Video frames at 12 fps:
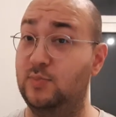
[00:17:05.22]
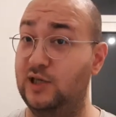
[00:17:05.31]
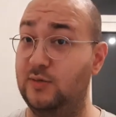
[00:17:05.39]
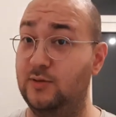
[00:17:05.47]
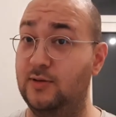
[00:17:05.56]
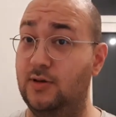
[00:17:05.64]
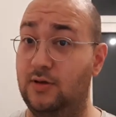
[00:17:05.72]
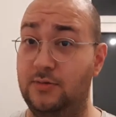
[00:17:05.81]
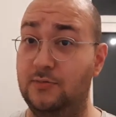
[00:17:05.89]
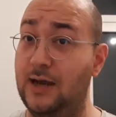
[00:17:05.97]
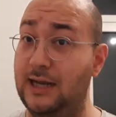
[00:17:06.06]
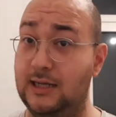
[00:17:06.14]
people
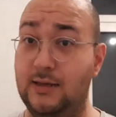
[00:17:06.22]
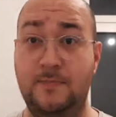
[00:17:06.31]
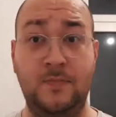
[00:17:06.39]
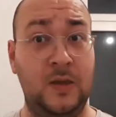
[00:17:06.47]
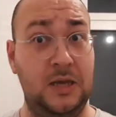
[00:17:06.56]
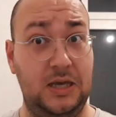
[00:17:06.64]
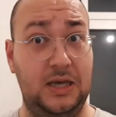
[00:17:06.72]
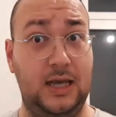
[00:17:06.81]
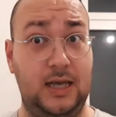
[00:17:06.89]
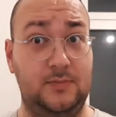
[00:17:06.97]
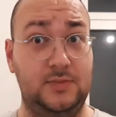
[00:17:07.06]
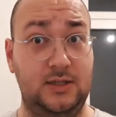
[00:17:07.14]
on Reddit,
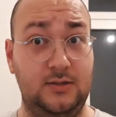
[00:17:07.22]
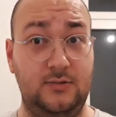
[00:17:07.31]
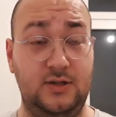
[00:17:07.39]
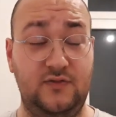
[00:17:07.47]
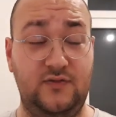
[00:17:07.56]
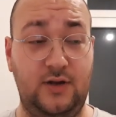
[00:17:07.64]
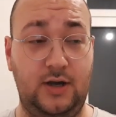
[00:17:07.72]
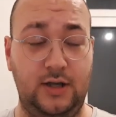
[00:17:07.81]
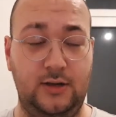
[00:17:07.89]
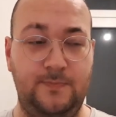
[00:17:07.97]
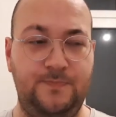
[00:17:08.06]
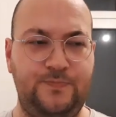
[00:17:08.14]
absolutely
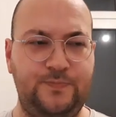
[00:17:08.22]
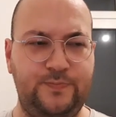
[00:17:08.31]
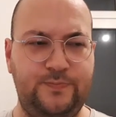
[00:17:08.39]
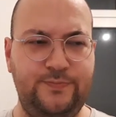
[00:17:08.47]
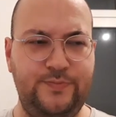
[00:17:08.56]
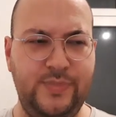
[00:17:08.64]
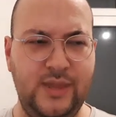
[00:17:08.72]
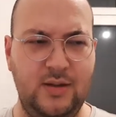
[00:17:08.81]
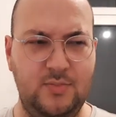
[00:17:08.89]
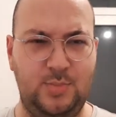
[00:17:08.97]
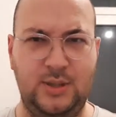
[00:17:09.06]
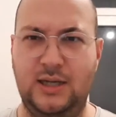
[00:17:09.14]
fine,
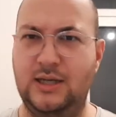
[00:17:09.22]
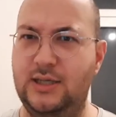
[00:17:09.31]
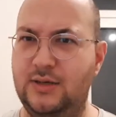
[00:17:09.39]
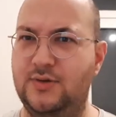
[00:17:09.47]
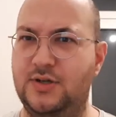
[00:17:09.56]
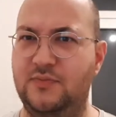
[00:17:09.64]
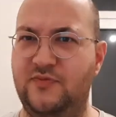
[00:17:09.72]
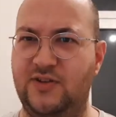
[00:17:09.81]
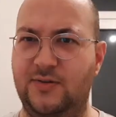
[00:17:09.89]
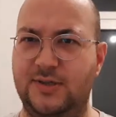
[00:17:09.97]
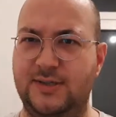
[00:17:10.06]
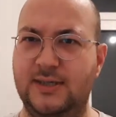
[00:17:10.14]
but YouTube
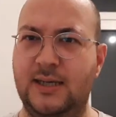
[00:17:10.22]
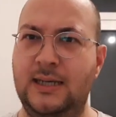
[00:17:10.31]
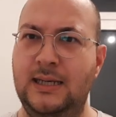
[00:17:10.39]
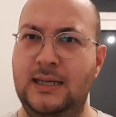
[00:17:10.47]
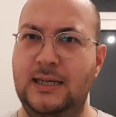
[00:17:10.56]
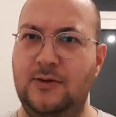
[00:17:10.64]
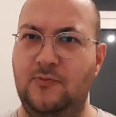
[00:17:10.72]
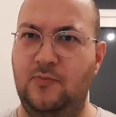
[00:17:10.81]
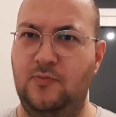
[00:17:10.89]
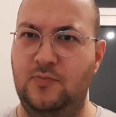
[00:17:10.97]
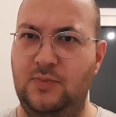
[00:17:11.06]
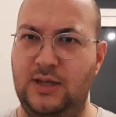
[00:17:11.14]
viewers,
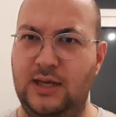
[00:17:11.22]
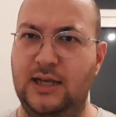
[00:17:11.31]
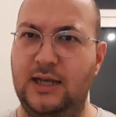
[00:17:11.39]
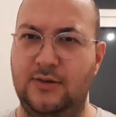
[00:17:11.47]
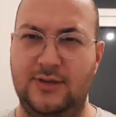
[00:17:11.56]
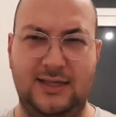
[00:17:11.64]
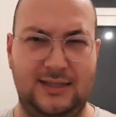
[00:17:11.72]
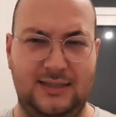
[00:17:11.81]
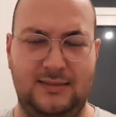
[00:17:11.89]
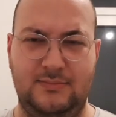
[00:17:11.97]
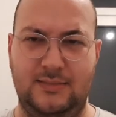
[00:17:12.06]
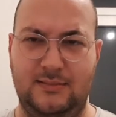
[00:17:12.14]
yeah, now
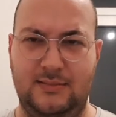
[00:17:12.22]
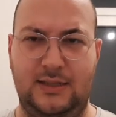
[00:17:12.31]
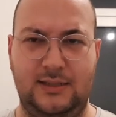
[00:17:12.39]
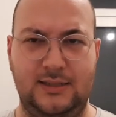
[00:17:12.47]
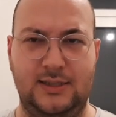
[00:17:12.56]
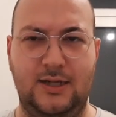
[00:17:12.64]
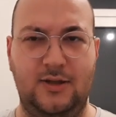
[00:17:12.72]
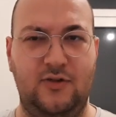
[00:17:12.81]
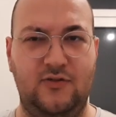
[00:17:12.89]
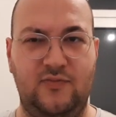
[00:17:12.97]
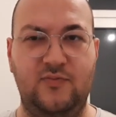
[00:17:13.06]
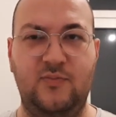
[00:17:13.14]
that like there's a
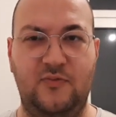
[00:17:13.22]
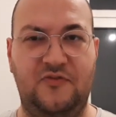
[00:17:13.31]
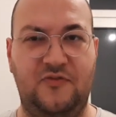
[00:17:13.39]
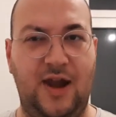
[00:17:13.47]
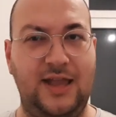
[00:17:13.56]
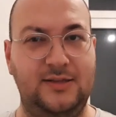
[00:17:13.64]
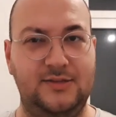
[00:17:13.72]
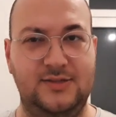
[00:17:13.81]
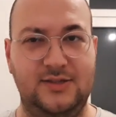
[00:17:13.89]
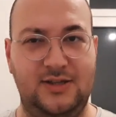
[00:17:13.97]
lot of friends.